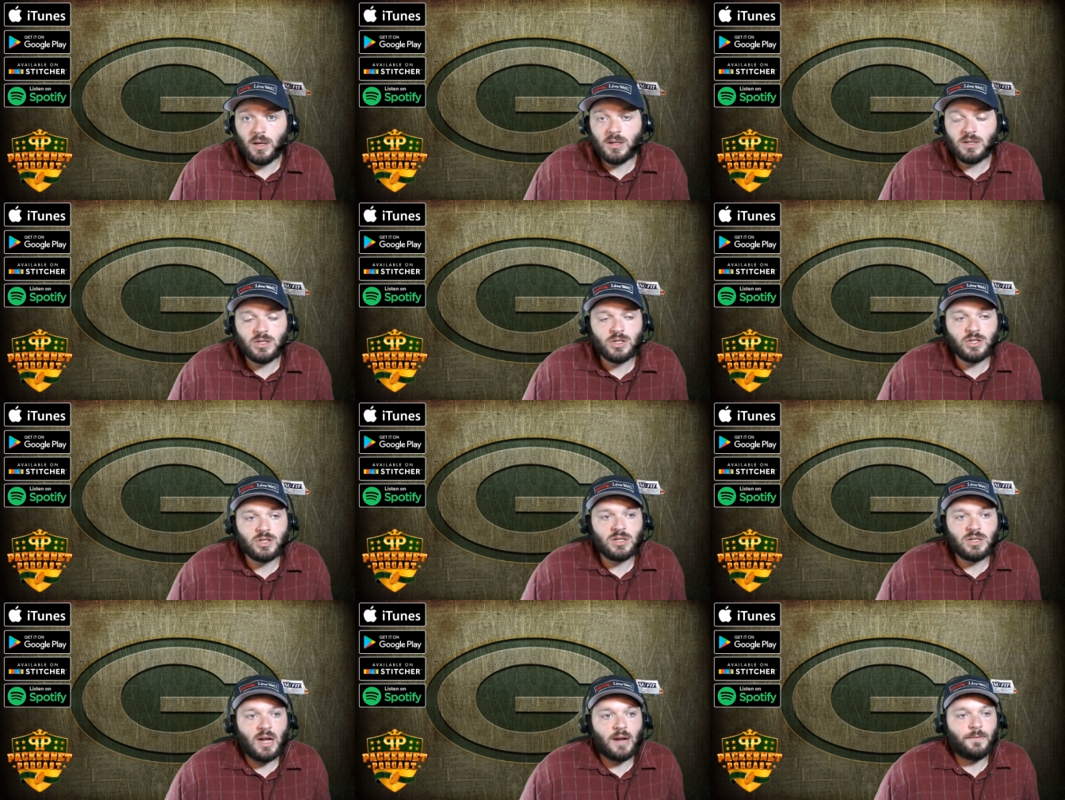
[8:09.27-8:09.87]
It's
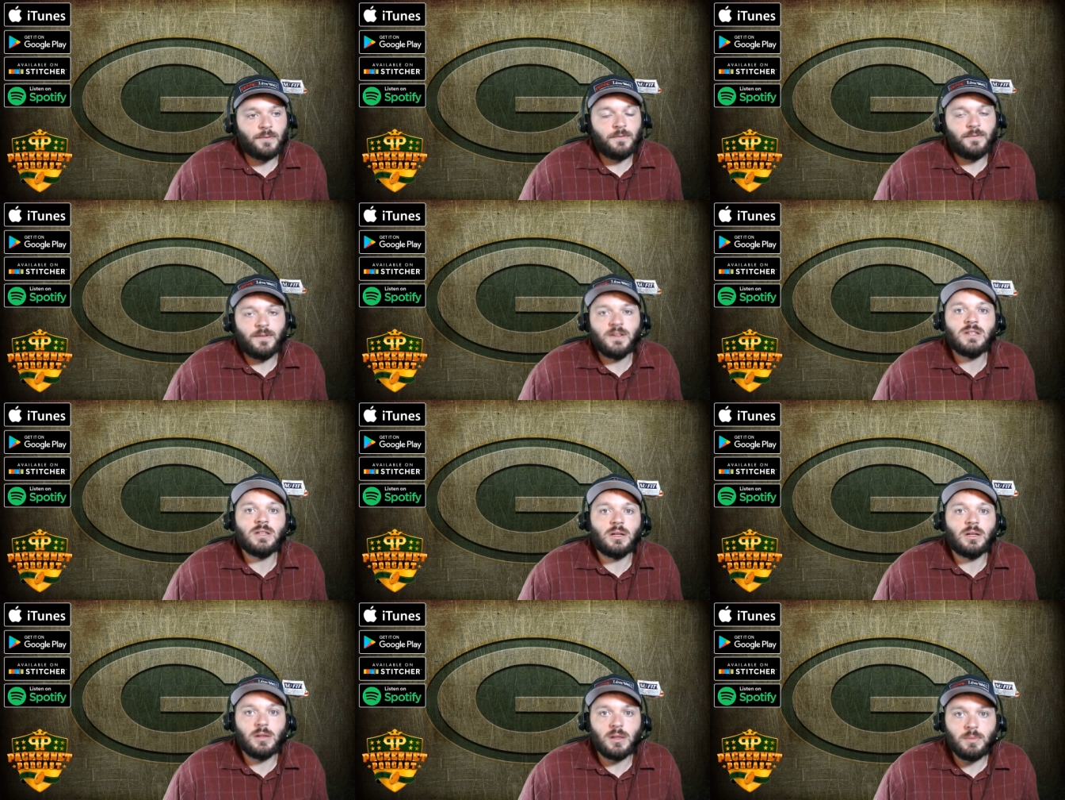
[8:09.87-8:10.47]
just not
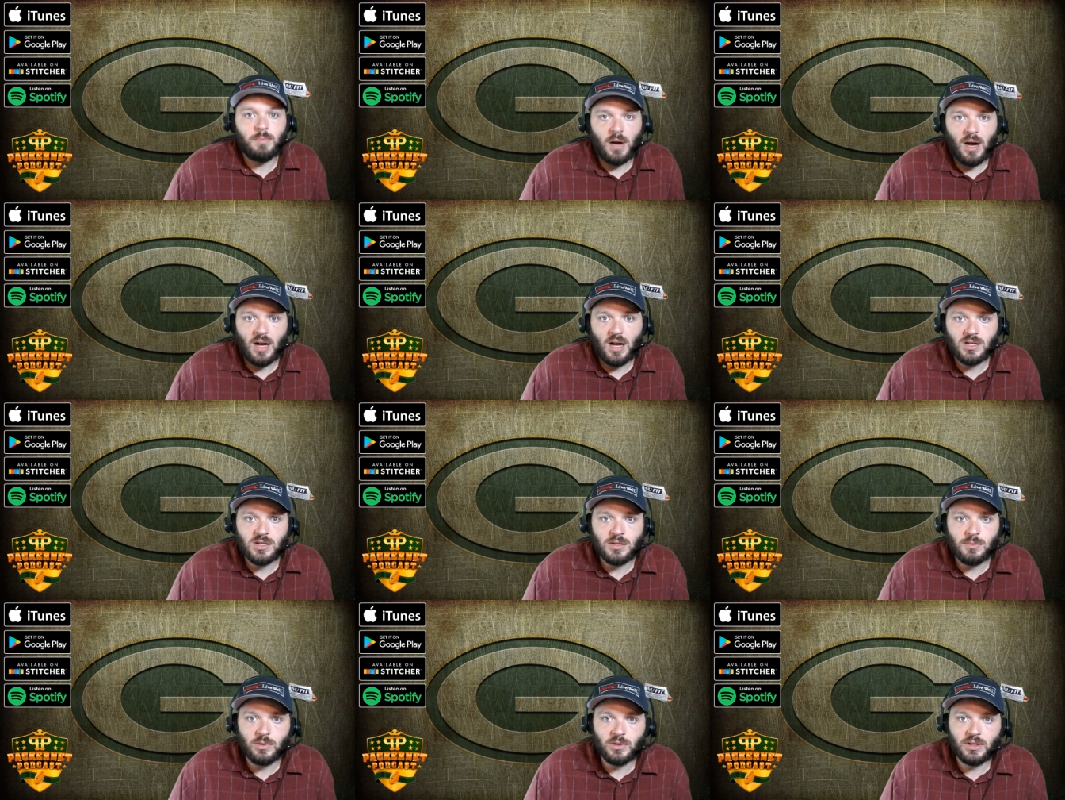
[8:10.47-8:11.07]
physically
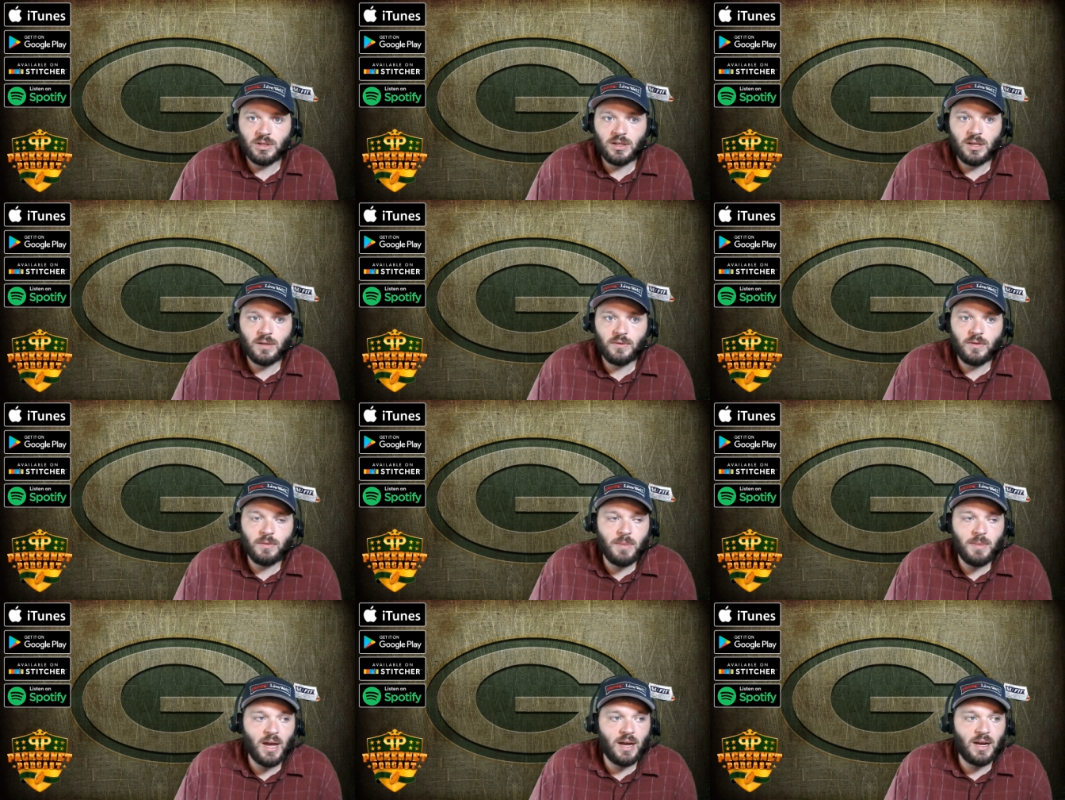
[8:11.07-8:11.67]
possible to give
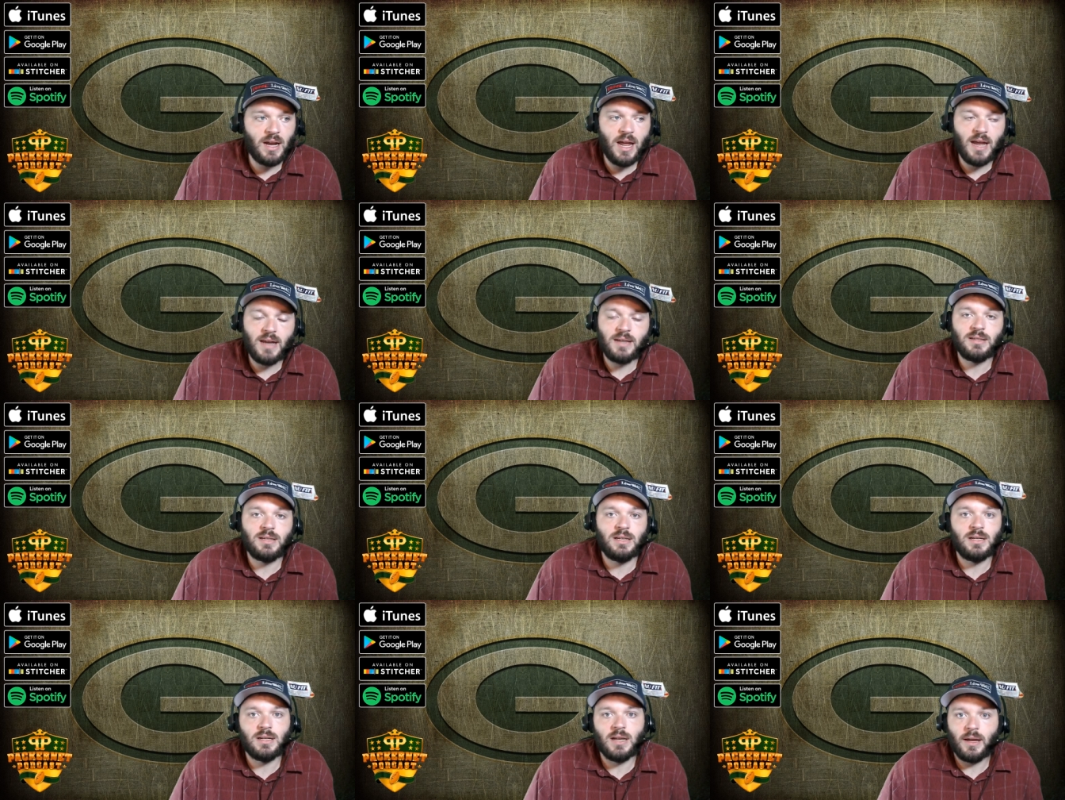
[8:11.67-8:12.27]
the man
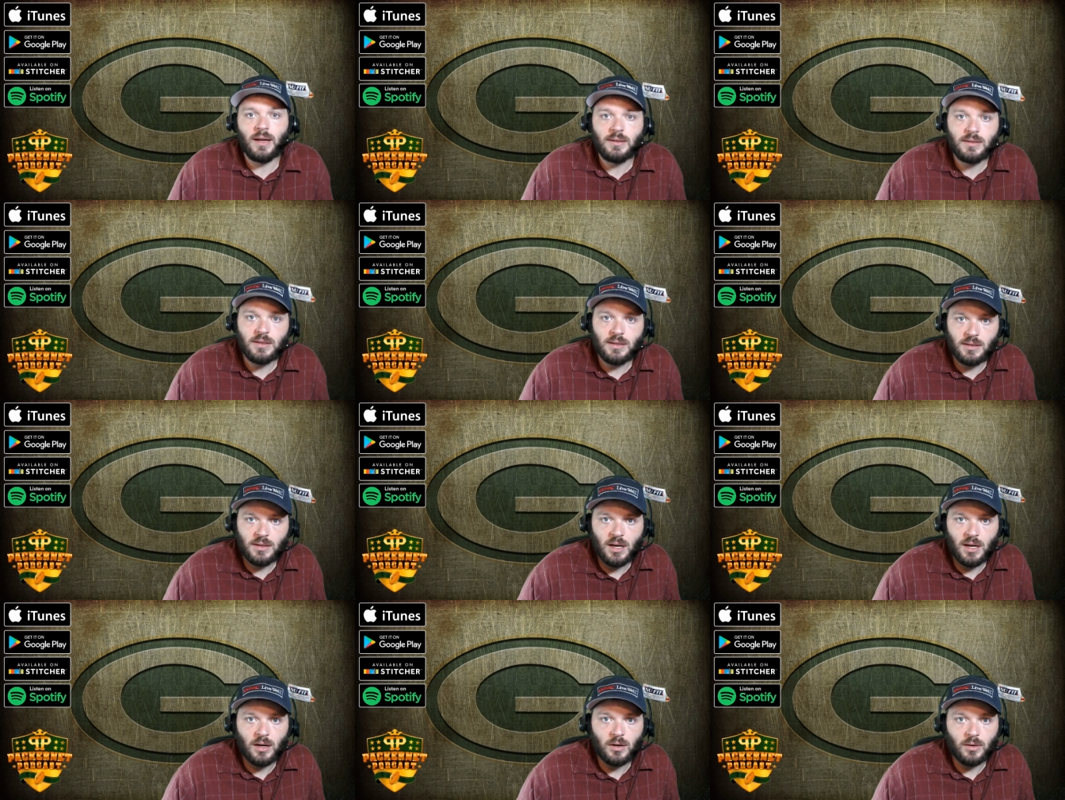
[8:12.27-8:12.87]
18, 19
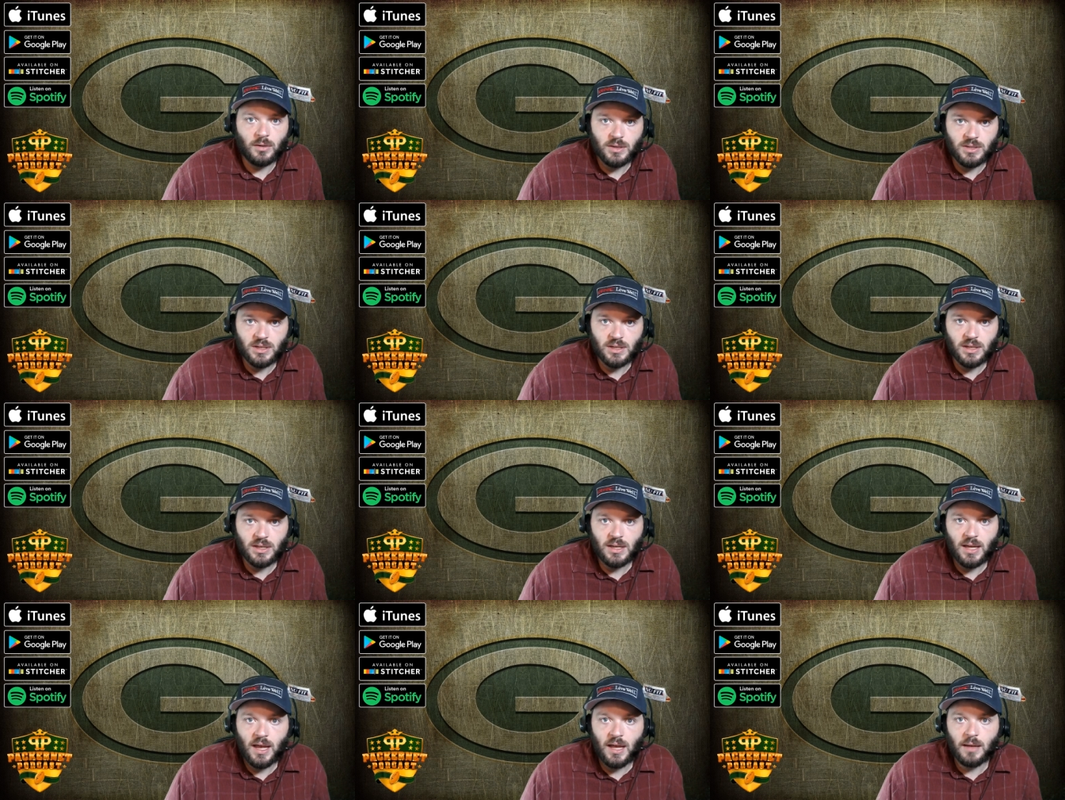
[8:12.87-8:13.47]
carries in
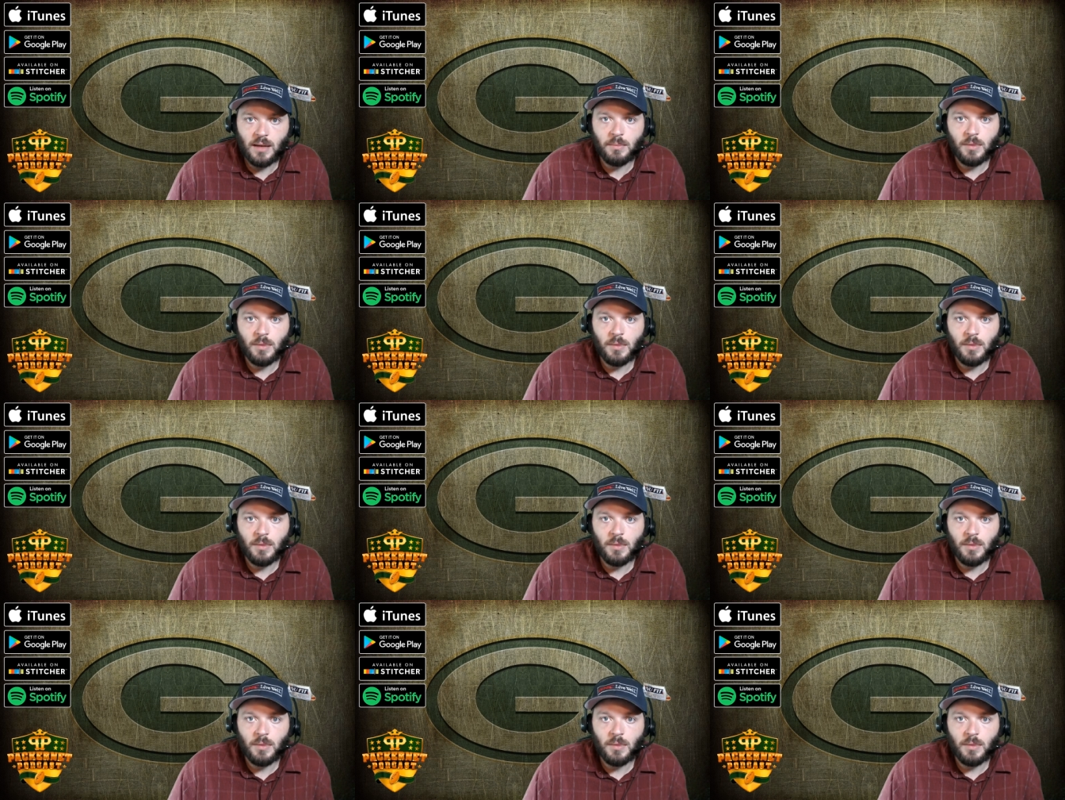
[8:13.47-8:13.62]
a game.